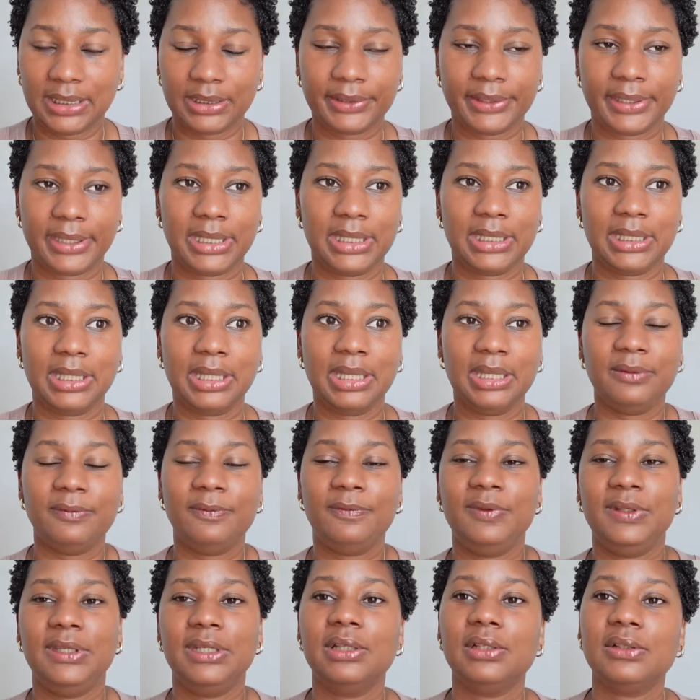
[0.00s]
Like, it
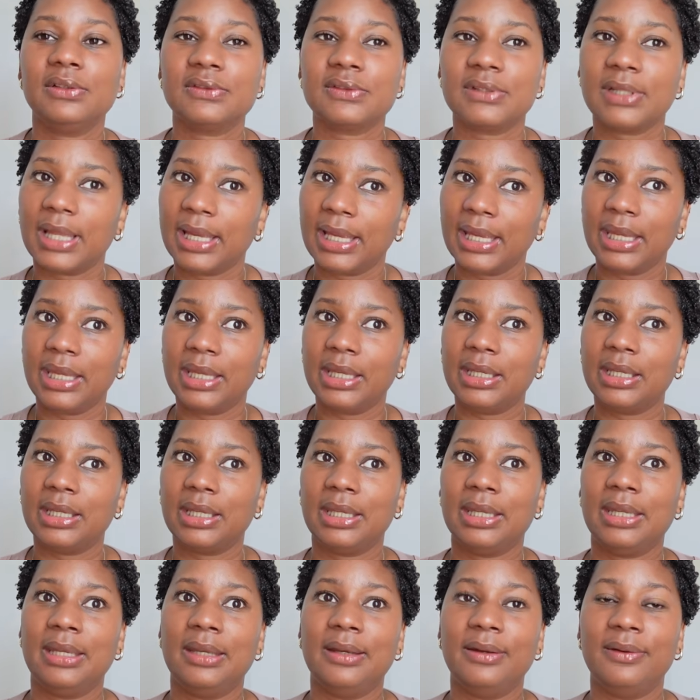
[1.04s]
feels like
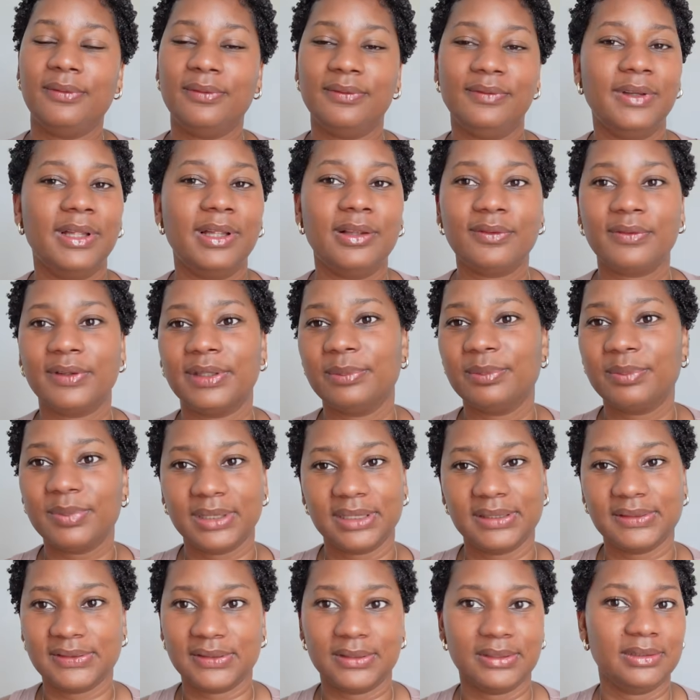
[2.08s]
velvet
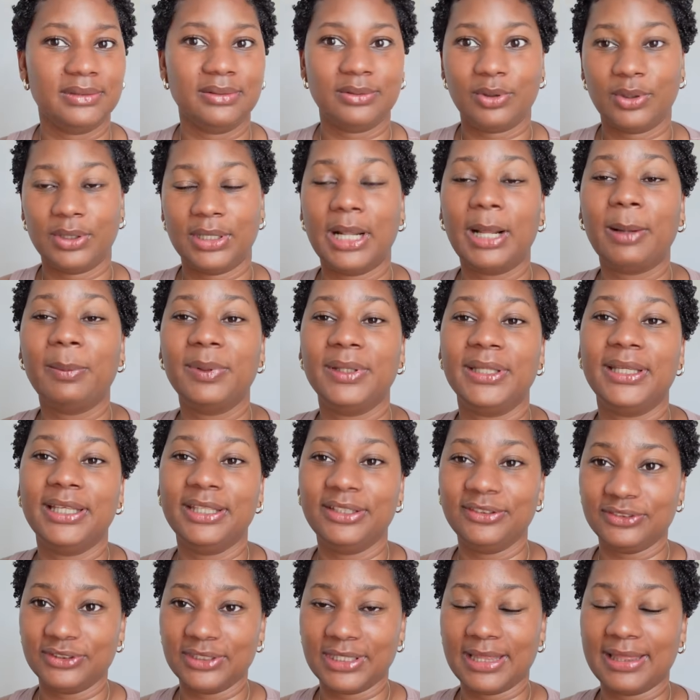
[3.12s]
butter on
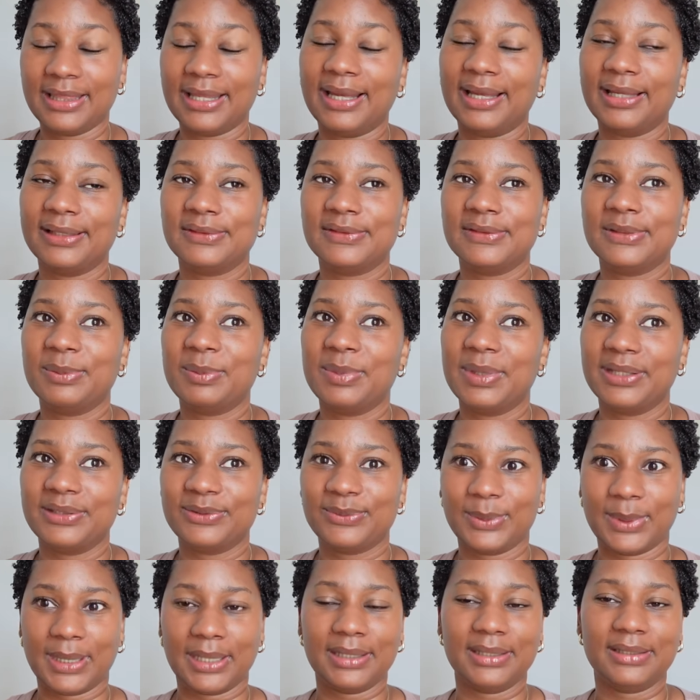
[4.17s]
application. That's the
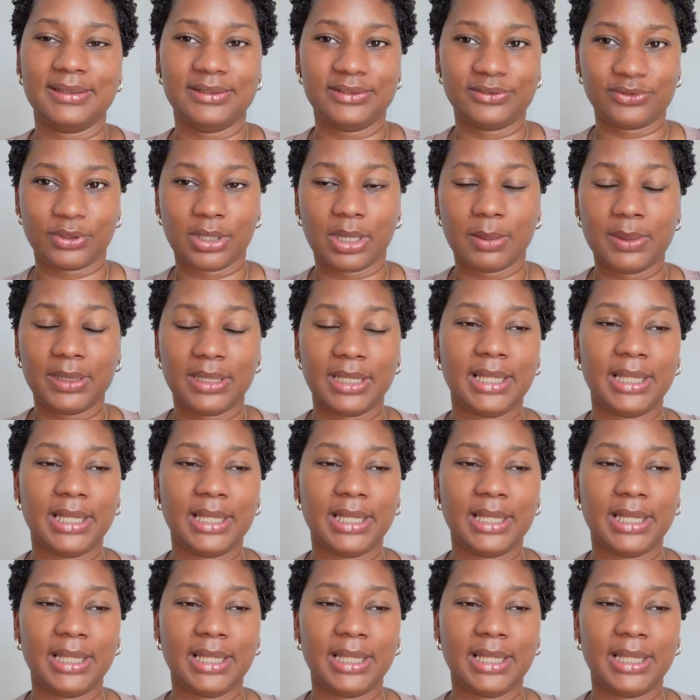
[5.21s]
best way I can describe it.